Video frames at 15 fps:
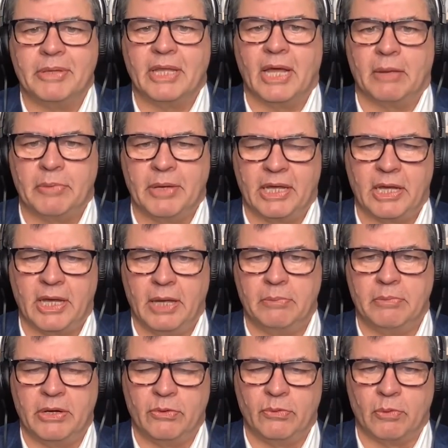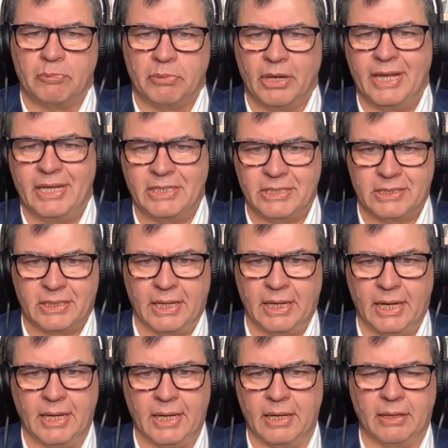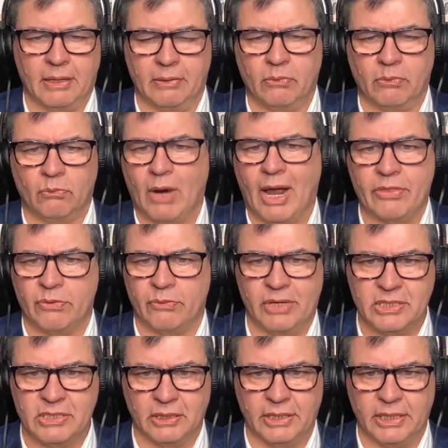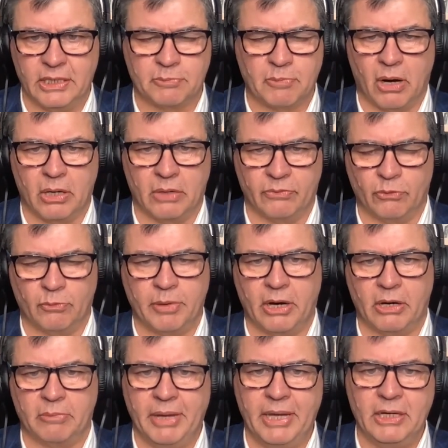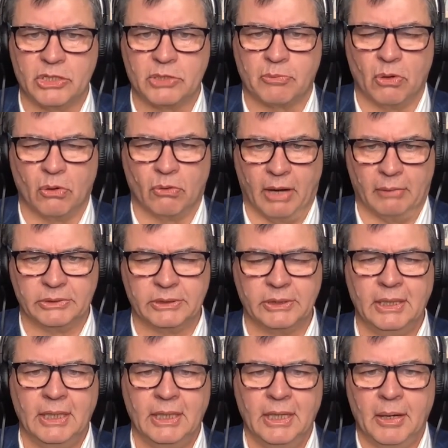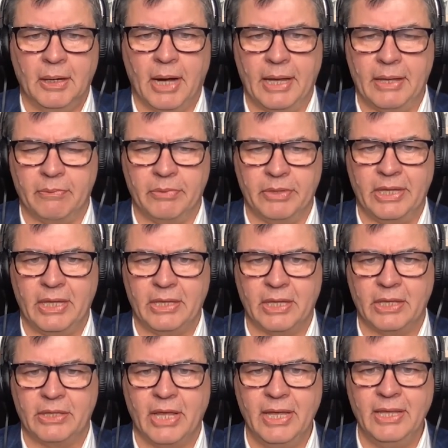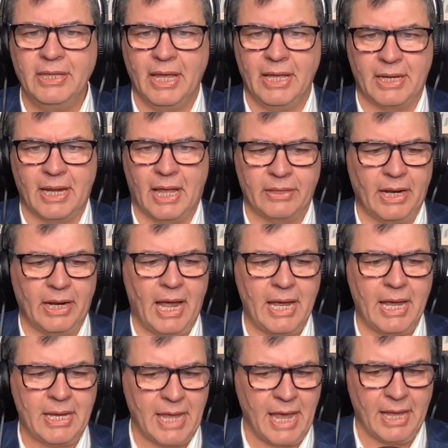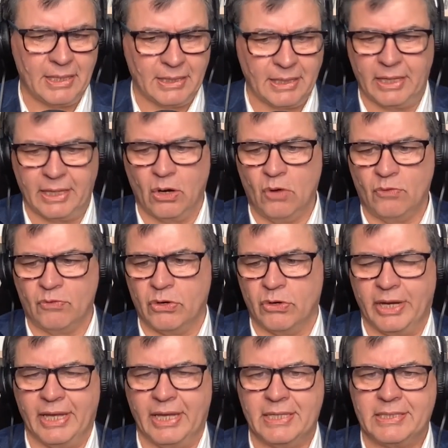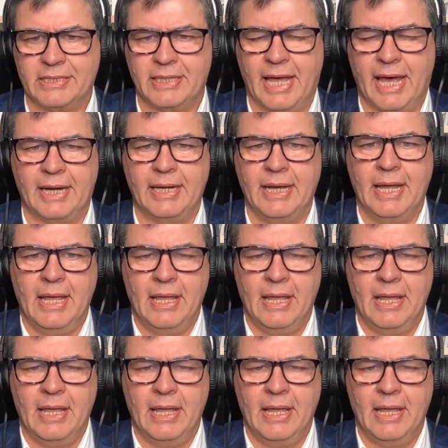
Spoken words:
that can be replaced rather easily as part of repair and maintenance programs. But the thing that I can't get over is that